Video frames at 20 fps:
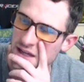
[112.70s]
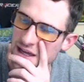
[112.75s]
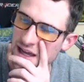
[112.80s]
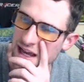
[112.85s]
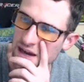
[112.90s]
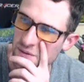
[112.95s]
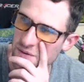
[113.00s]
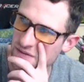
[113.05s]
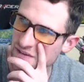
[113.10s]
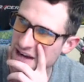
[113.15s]

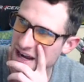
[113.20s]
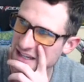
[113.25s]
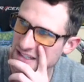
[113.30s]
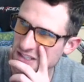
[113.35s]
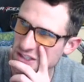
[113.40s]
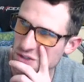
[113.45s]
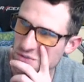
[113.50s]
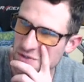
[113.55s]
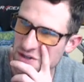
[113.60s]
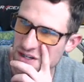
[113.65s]
And we've got
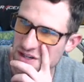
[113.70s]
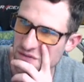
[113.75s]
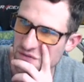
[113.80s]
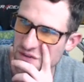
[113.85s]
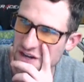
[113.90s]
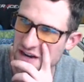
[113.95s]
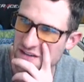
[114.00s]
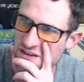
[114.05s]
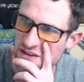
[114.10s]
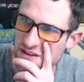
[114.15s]
two million
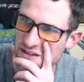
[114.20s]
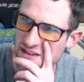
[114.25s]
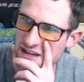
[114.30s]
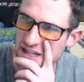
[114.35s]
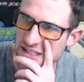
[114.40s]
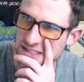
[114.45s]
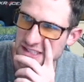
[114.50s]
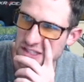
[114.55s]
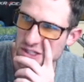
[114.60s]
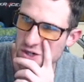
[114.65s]
five hundred
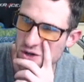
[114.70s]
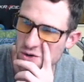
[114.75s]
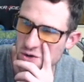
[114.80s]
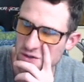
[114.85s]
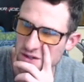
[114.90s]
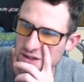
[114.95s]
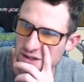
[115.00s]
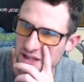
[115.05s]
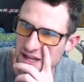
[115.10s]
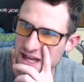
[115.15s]
thousand
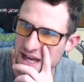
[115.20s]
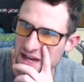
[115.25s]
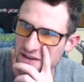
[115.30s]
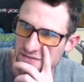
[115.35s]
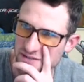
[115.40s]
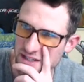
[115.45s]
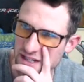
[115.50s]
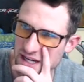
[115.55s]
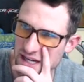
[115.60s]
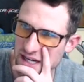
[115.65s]
gold
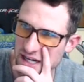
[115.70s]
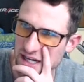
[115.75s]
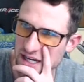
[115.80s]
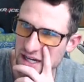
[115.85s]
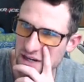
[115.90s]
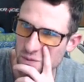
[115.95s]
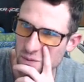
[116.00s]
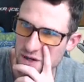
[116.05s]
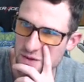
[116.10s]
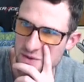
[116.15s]
left.
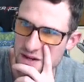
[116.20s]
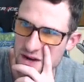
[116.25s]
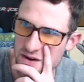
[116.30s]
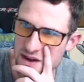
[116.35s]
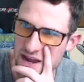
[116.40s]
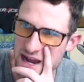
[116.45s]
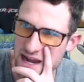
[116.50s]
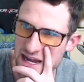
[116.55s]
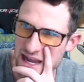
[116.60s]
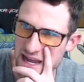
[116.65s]
Uh, why don't we go
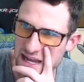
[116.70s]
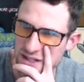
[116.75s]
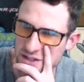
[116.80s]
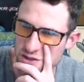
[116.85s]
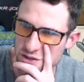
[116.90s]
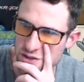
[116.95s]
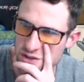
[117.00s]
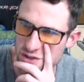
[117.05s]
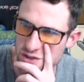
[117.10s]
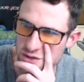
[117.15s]
ahead
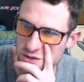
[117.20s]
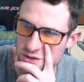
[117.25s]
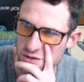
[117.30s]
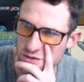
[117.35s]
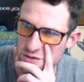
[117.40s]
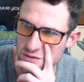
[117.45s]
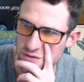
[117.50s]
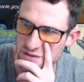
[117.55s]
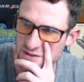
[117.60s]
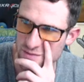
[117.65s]
and
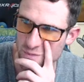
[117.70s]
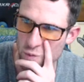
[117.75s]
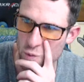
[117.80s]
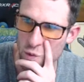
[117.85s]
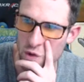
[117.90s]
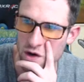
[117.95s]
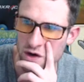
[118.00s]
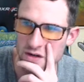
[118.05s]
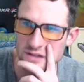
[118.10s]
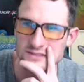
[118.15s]
do some
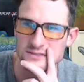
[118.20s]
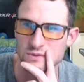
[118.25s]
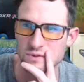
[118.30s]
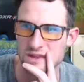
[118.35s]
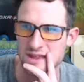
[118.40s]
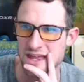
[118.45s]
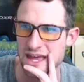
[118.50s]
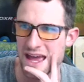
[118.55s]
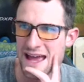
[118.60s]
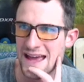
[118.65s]
walls
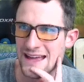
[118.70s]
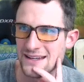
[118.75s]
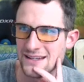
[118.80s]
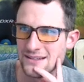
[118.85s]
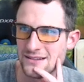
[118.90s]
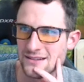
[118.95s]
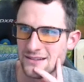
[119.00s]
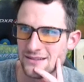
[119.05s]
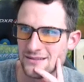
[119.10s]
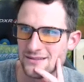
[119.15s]
with that,
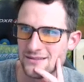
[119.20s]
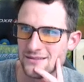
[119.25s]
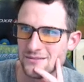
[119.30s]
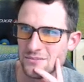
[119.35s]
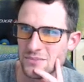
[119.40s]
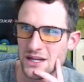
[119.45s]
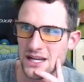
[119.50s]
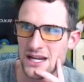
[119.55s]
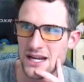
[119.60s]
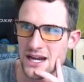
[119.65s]

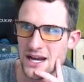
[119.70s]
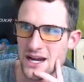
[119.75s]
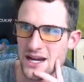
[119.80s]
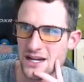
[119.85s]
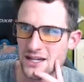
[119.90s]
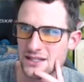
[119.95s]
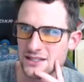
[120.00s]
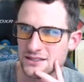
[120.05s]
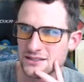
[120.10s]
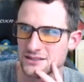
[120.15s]

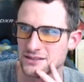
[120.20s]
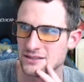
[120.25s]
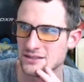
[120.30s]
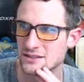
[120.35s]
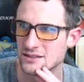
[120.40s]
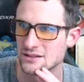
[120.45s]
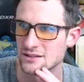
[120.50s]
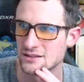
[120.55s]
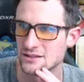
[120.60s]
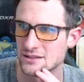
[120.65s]
because
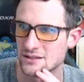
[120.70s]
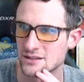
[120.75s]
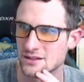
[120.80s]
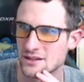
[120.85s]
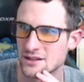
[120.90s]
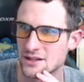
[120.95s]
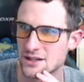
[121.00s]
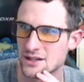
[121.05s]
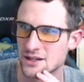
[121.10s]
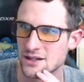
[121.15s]

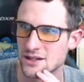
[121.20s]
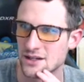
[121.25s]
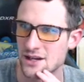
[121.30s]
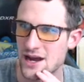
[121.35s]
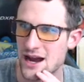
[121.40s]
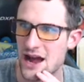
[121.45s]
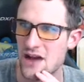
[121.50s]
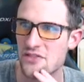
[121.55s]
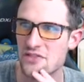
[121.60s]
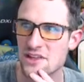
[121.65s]

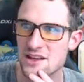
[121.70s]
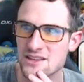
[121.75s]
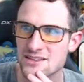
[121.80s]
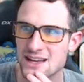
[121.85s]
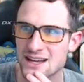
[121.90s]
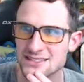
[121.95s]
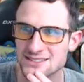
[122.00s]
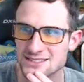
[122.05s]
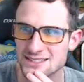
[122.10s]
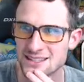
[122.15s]
I think
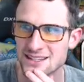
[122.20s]
that's the